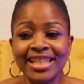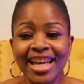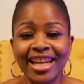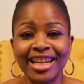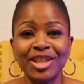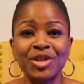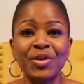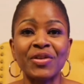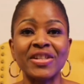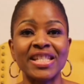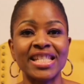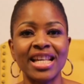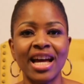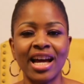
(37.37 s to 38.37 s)
get into the
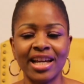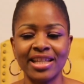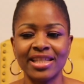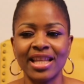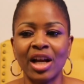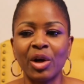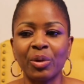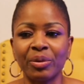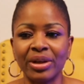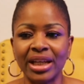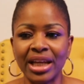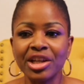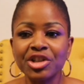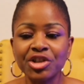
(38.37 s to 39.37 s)
signs that a
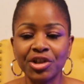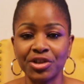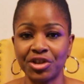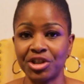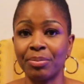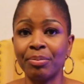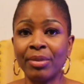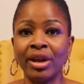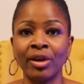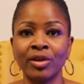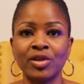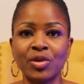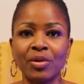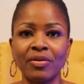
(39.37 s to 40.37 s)
relationship may
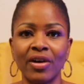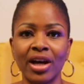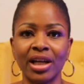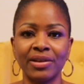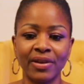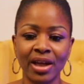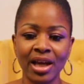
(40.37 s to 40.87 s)
not survive.